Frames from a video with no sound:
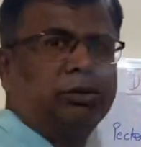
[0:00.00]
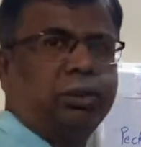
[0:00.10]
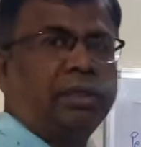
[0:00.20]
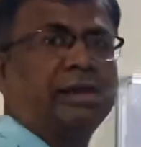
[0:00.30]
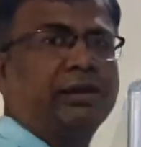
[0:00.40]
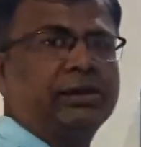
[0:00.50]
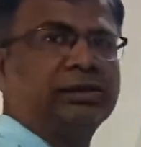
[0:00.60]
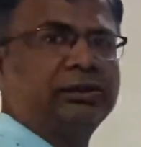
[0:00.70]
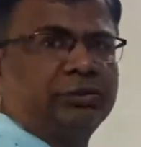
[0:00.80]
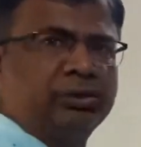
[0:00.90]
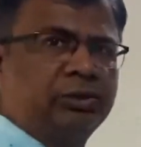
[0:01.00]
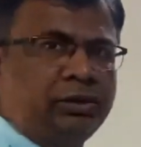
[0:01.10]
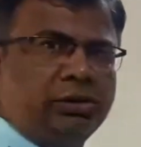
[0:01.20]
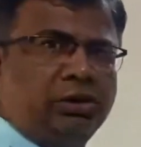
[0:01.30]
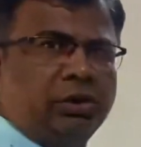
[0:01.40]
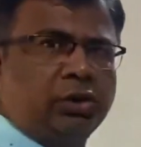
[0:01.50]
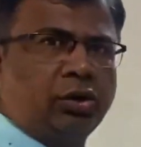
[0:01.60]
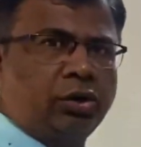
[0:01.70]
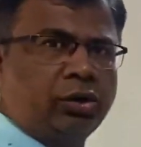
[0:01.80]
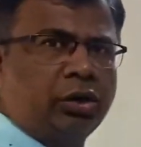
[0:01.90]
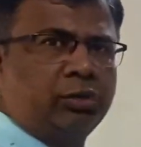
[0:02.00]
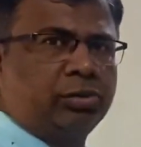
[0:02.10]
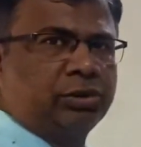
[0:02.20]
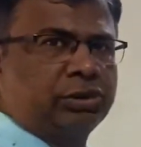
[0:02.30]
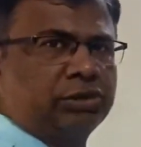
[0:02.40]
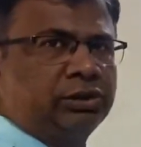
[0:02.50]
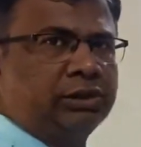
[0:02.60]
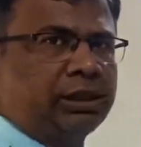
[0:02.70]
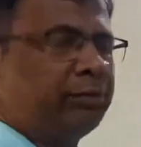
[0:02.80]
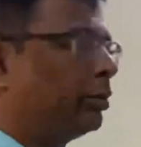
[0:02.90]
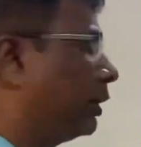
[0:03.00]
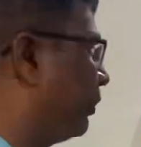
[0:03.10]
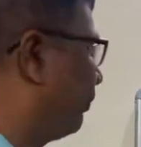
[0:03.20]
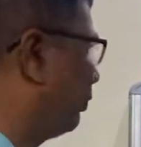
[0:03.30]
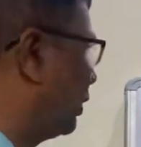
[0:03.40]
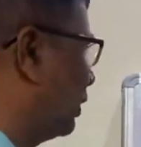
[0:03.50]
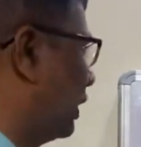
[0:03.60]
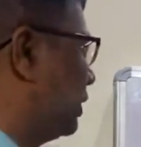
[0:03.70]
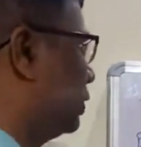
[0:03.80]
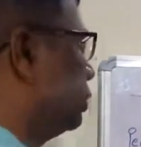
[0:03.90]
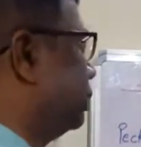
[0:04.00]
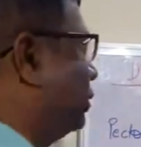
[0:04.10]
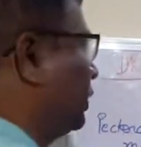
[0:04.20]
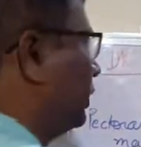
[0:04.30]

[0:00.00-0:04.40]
the anterior surface of the coracoid process of the scapula. That is the origin and